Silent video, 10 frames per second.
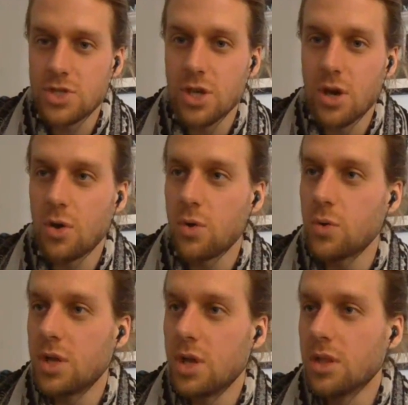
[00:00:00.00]

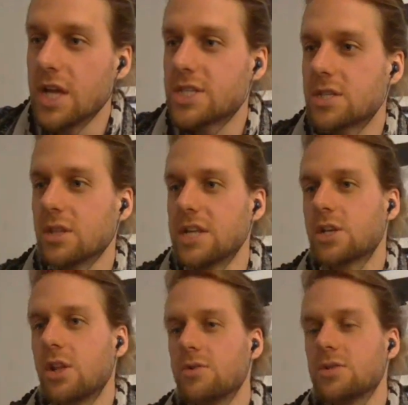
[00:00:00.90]
So let's
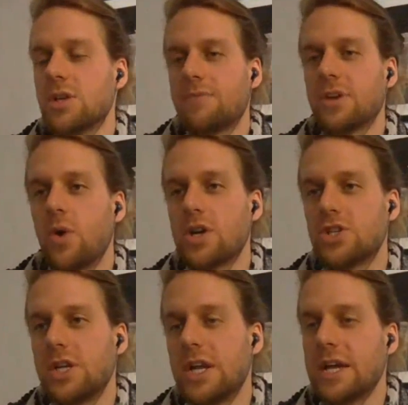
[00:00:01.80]
close off the
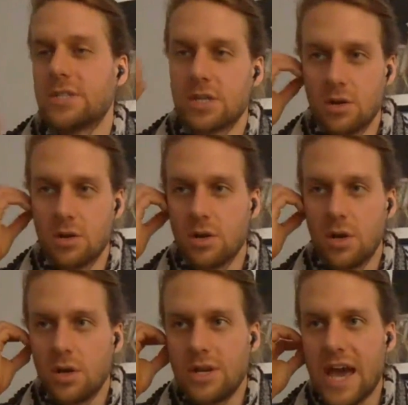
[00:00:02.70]
question and answer
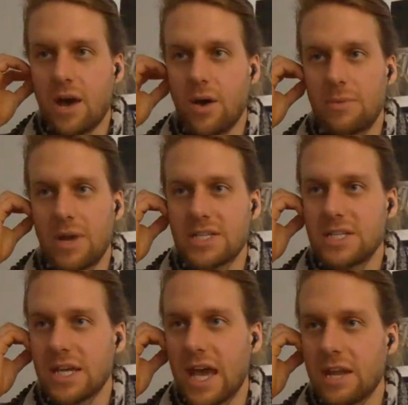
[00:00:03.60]
now. I'm
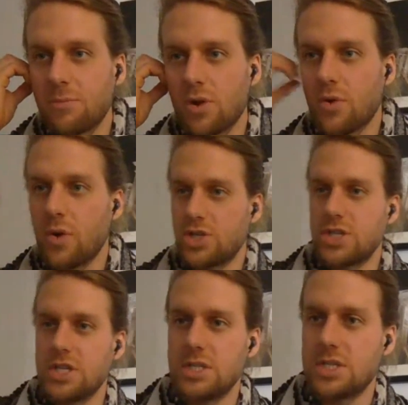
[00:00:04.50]
not seeing any more
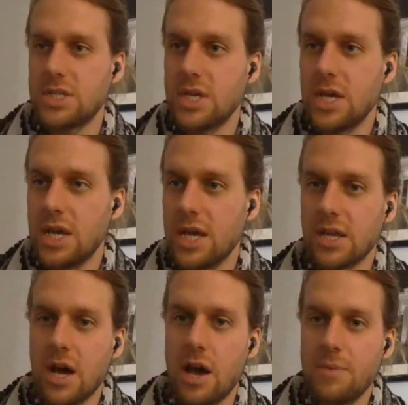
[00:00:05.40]
questions
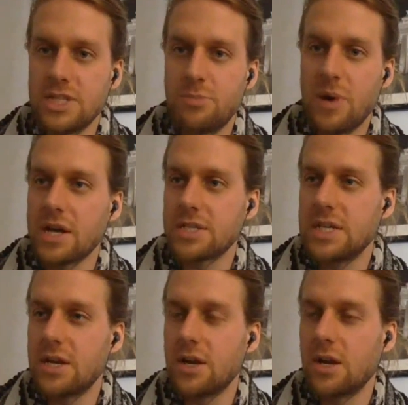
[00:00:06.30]
in the comments box
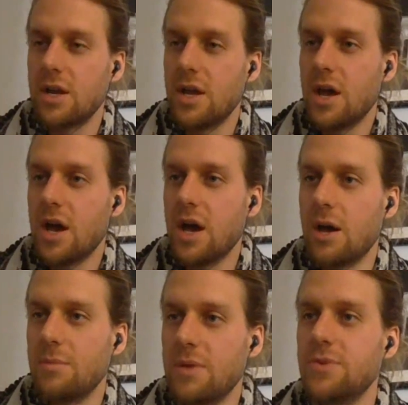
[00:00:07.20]
here.
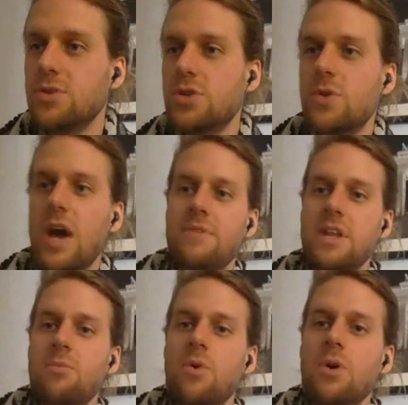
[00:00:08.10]
If you do have
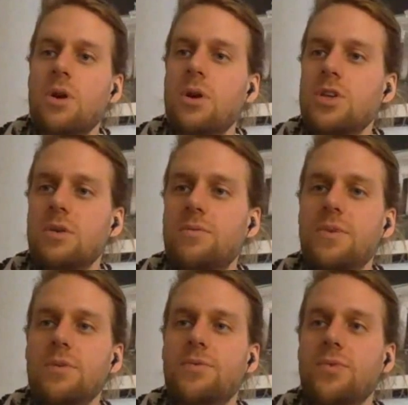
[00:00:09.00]
any more, you can
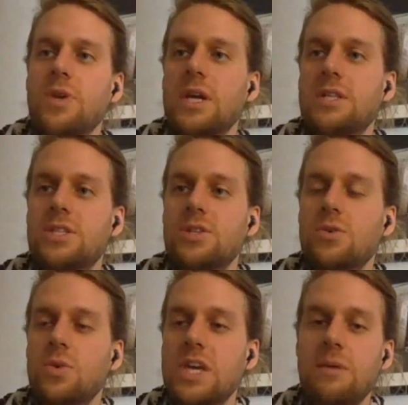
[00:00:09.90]
feel free
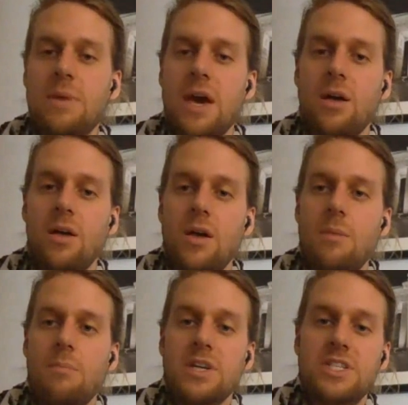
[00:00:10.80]
to email
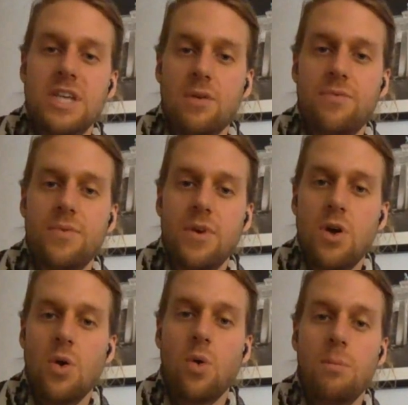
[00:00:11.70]
myself
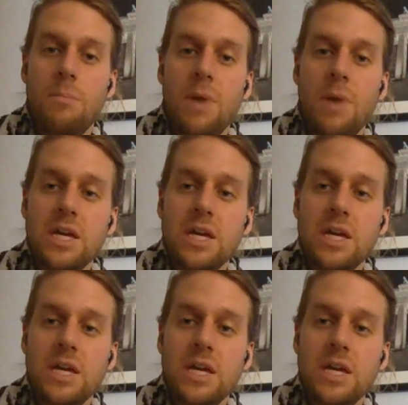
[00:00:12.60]
or